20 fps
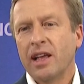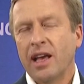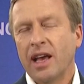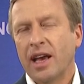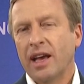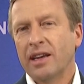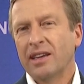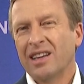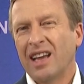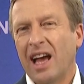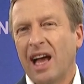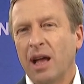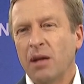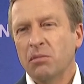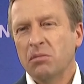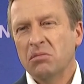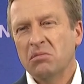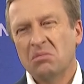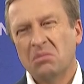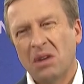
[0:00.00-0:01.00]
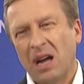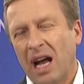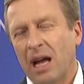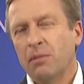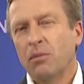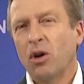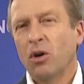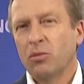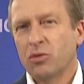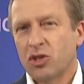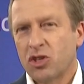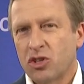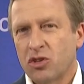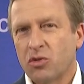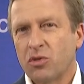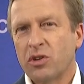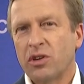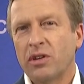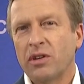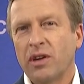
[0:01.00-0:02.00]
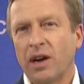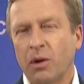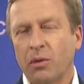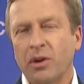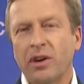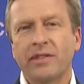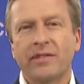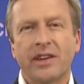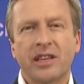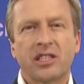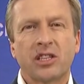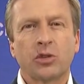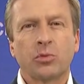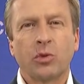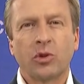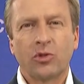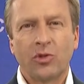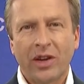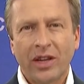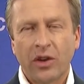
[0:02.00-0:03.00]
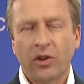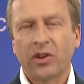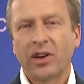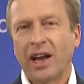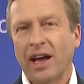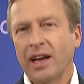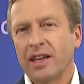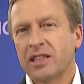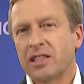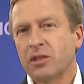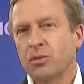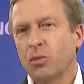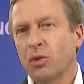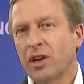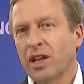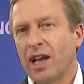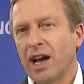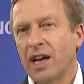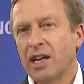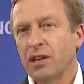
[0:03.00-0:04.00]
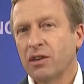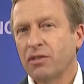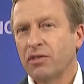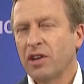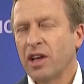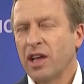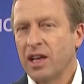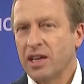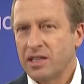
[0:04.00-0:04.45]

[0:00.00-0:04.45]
And I'm almost sure our investors will recognize what kind of